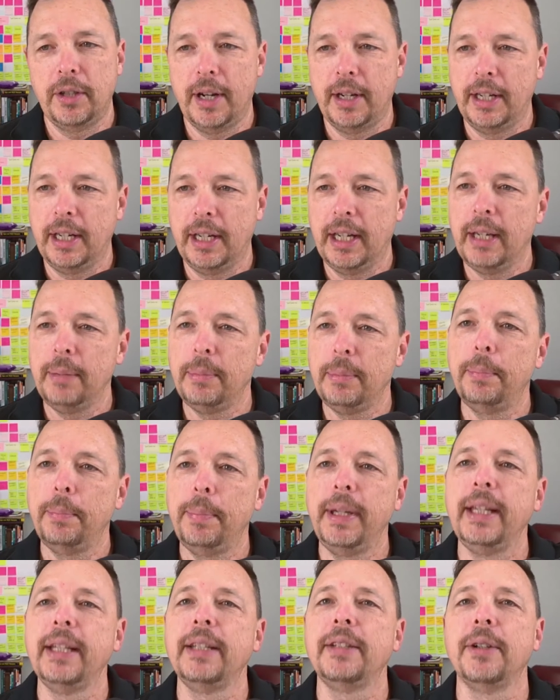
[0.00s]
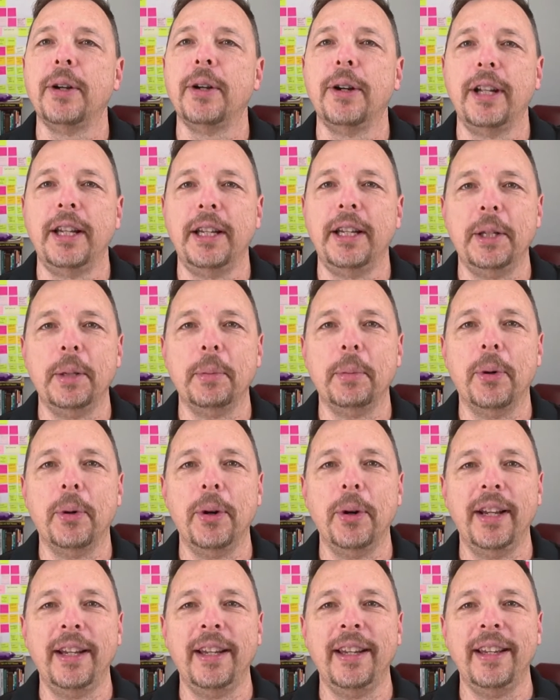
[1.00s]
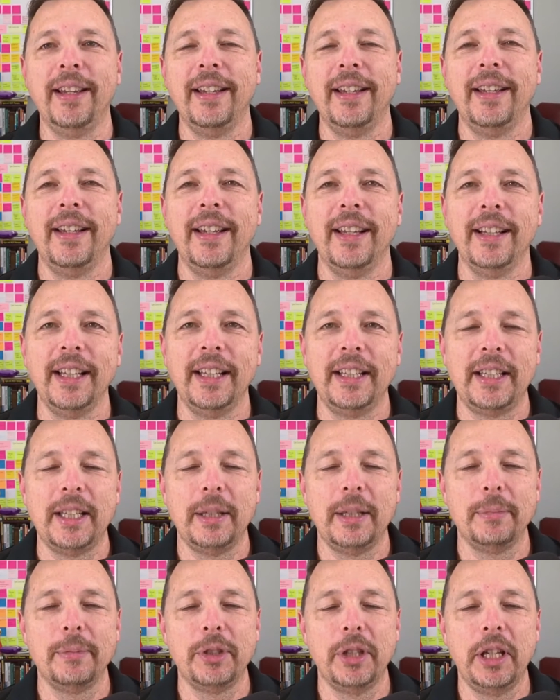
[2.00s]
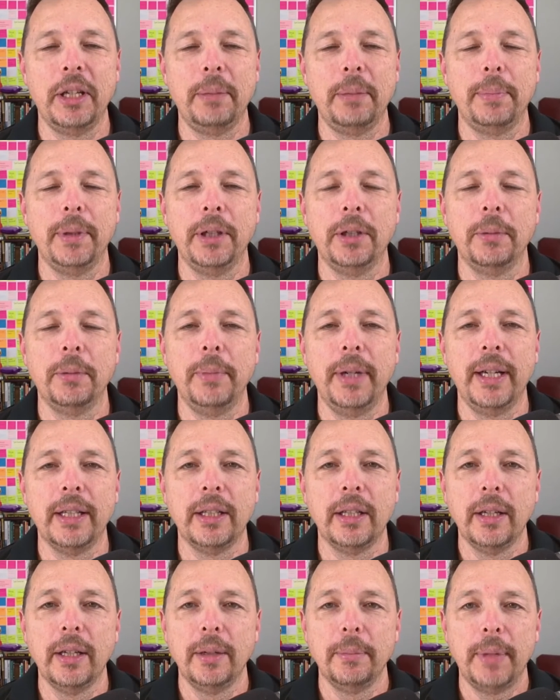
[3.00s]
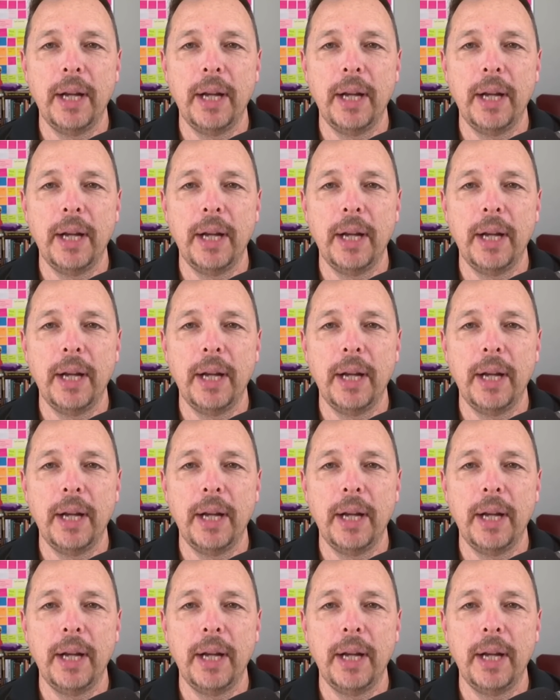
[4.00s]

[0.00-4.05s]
trying to keep the peace early in the morning and let them sleep a little bit.